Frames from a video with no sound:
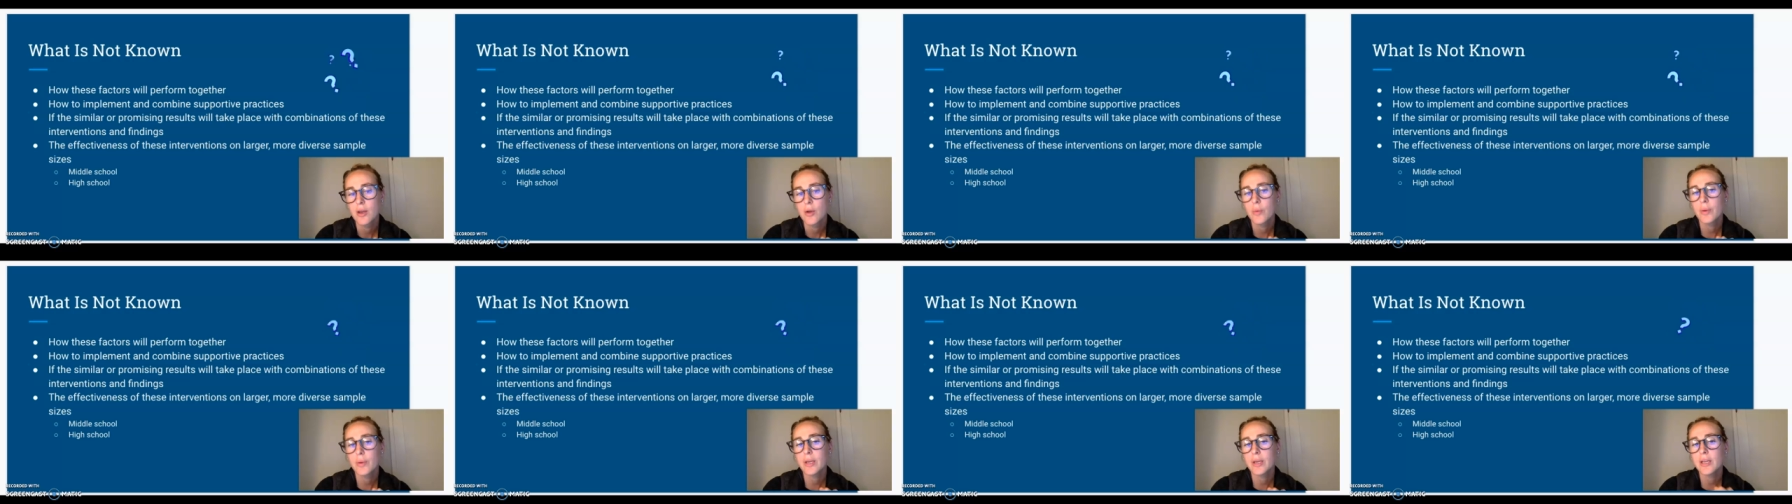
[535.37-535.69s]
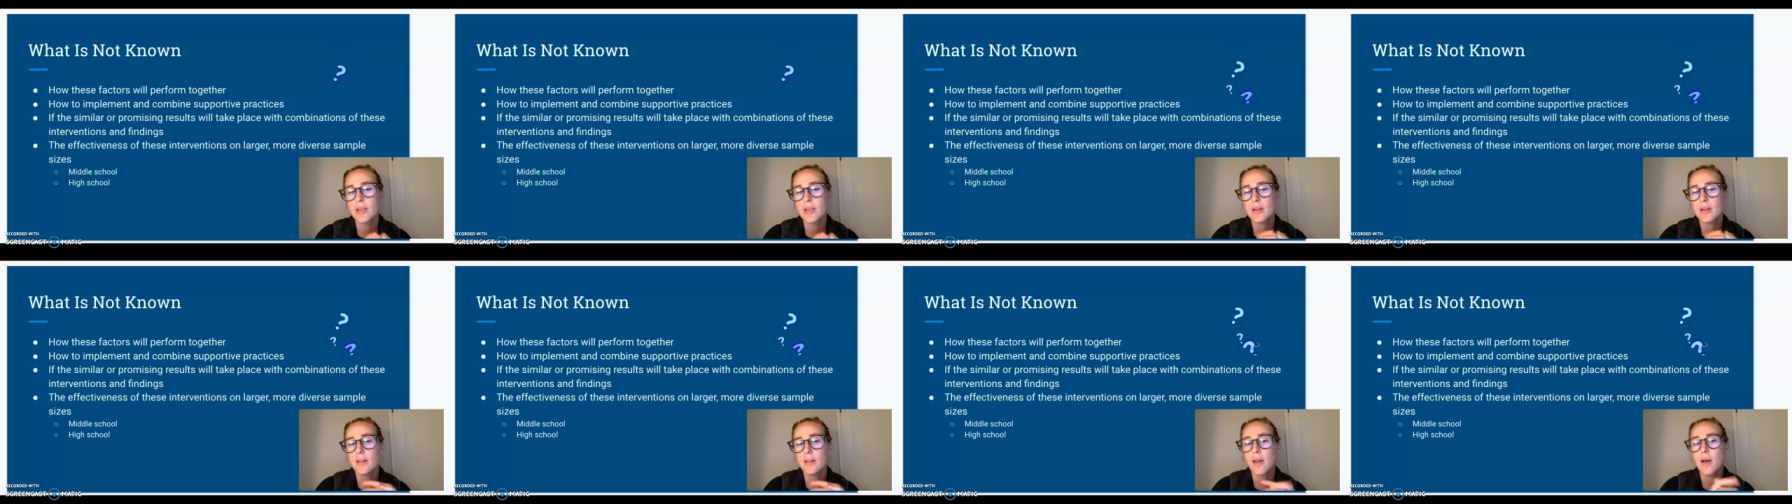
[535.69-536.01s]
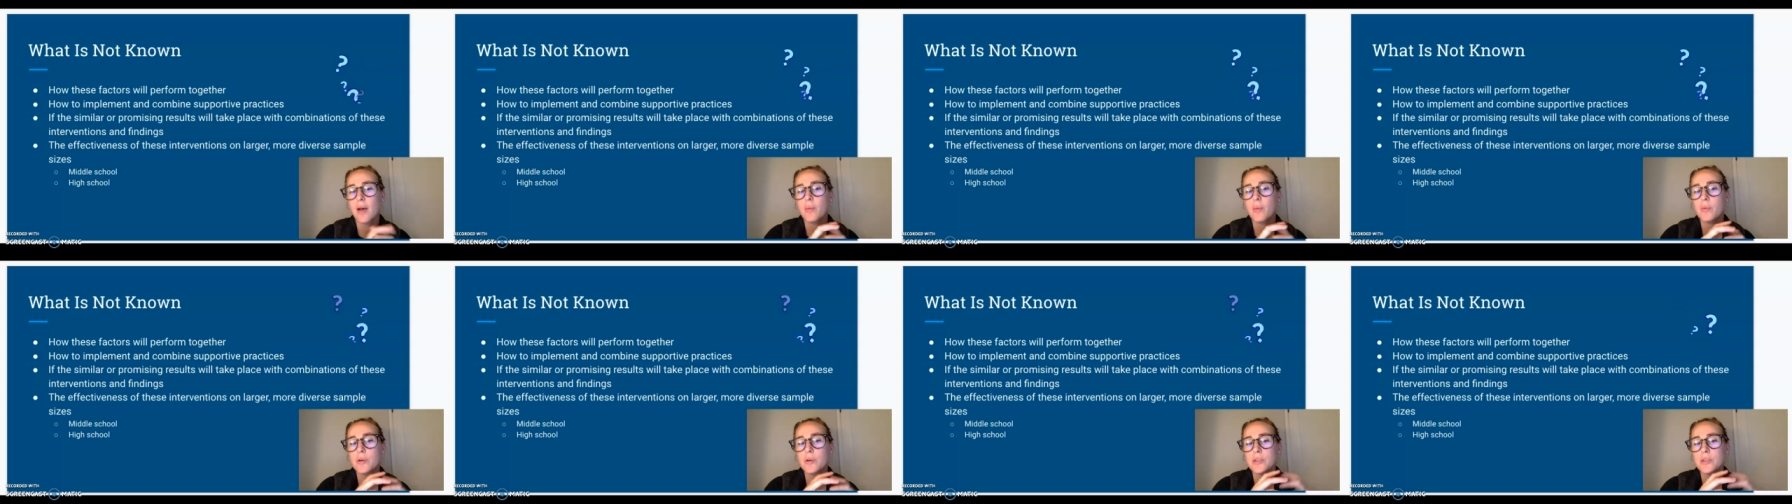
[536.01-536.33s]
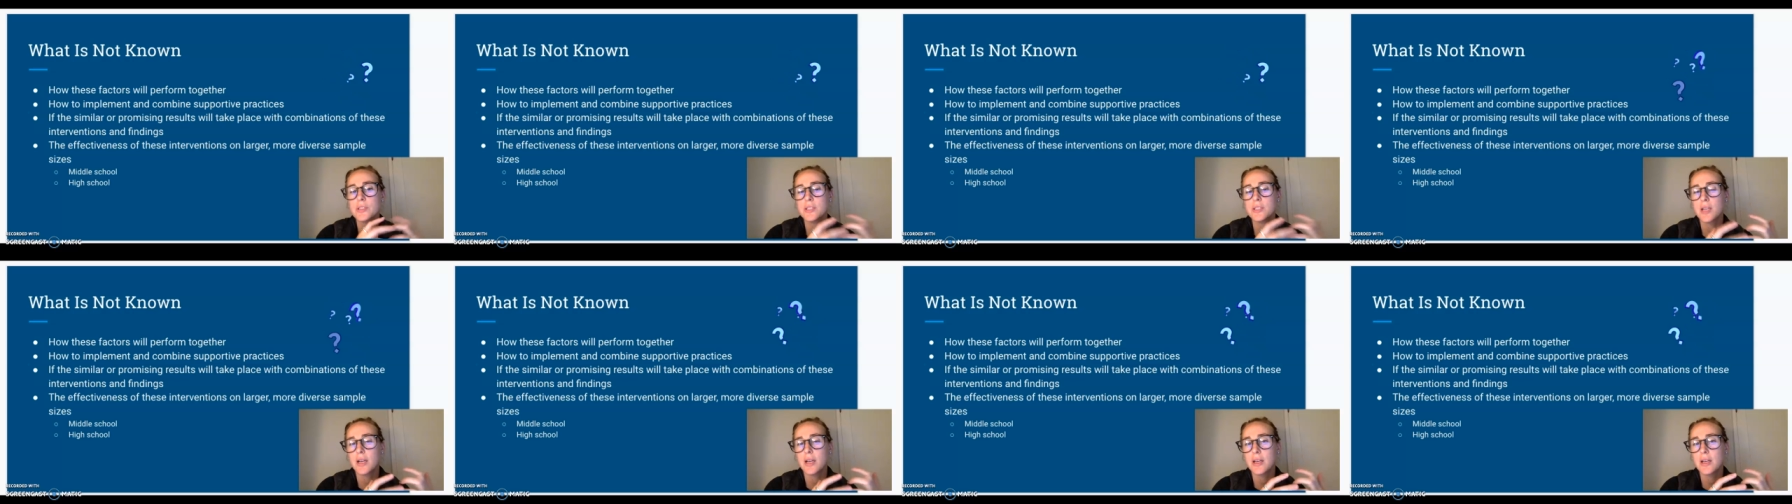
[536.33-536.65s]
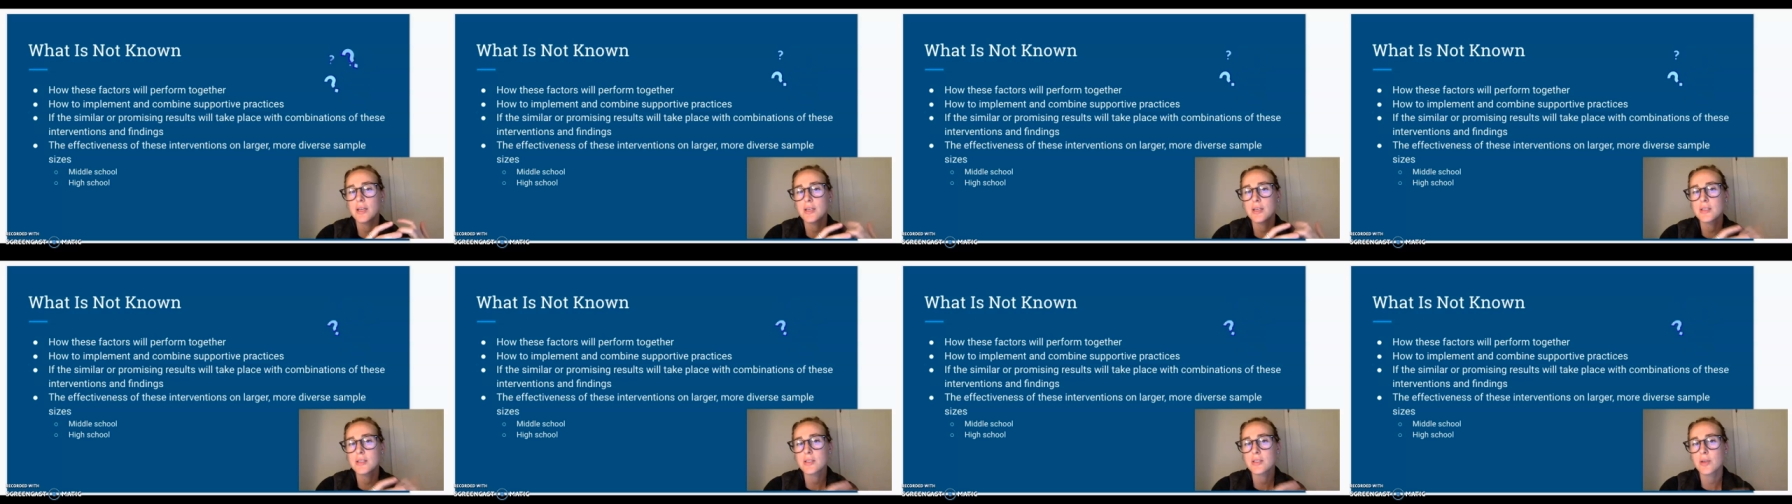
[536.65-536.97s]
We need a lot more
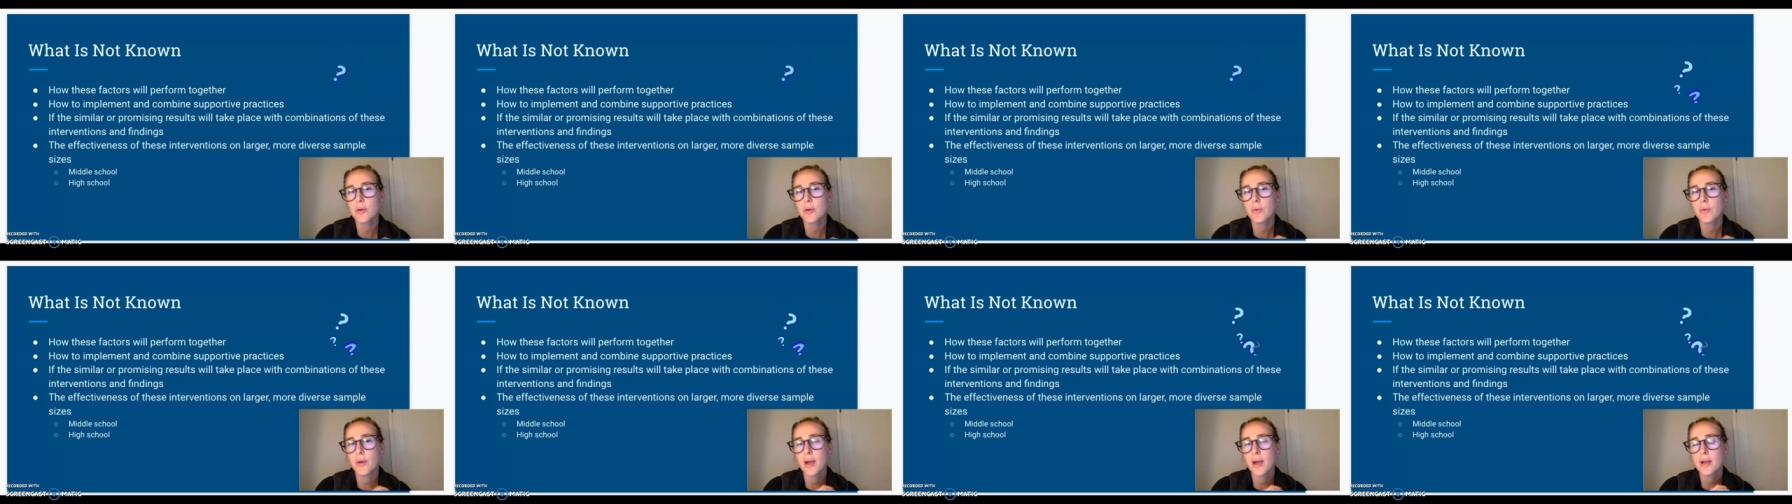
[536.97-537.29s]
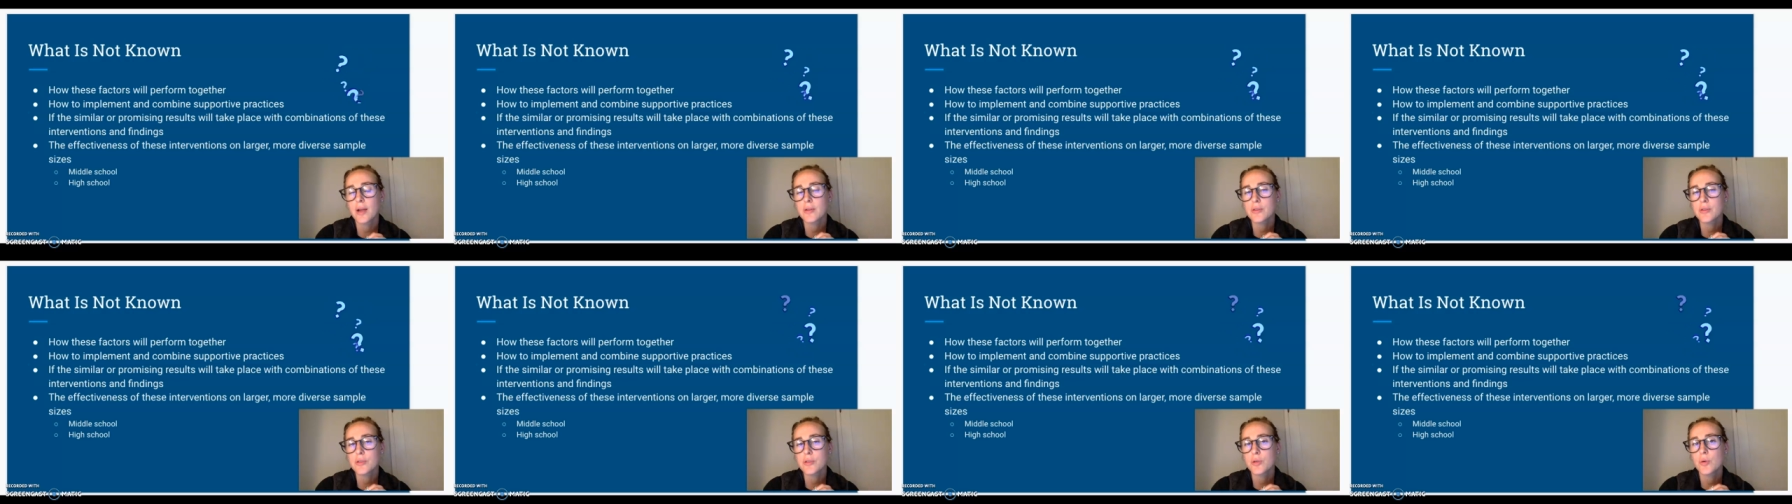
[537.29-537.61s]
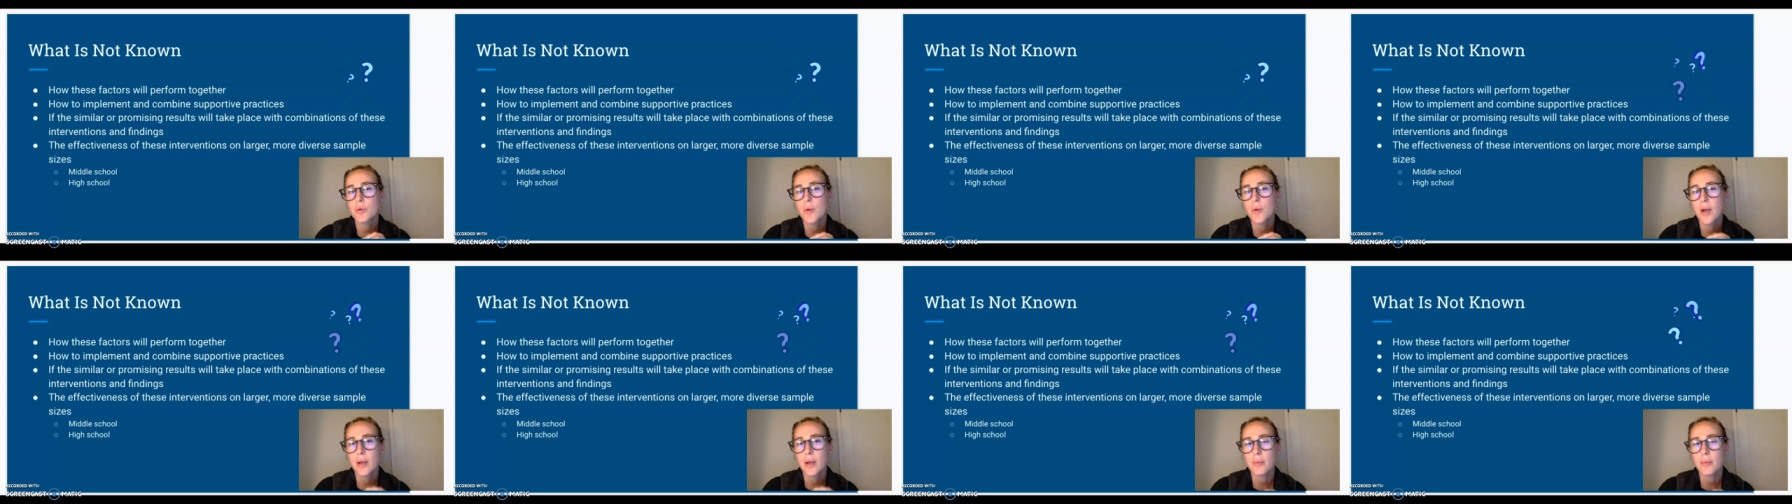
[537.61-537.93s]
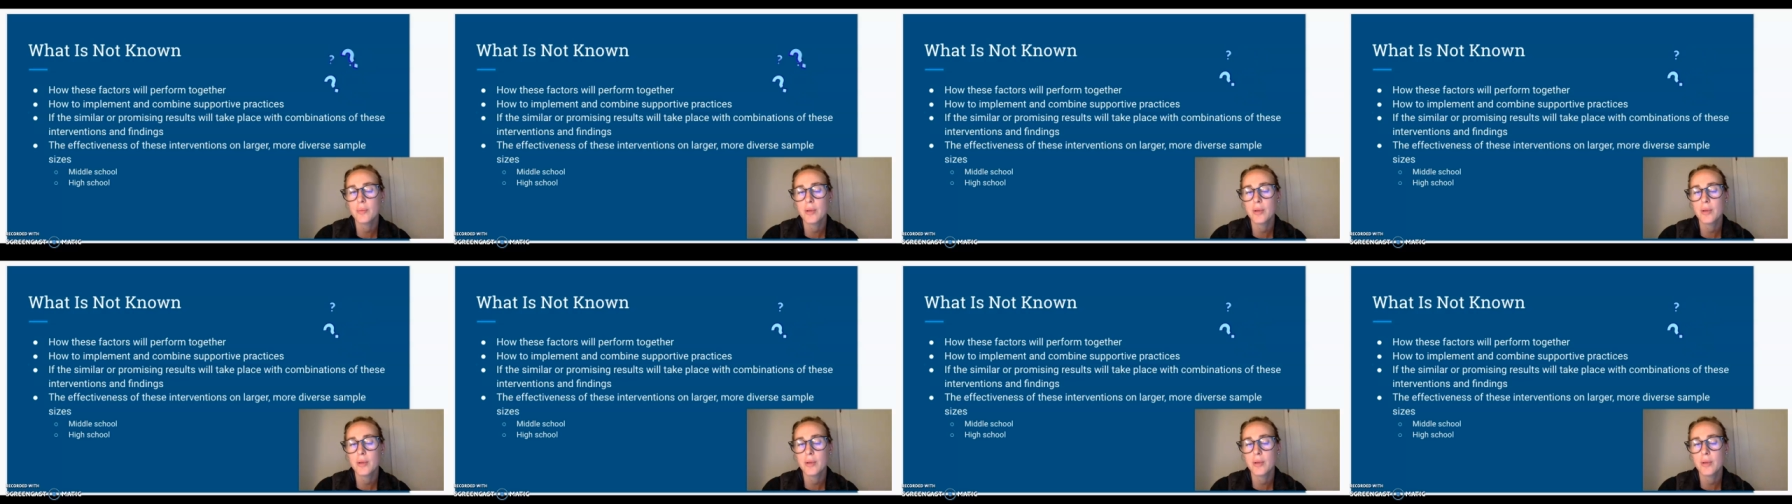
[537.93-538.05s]
studies around school-wide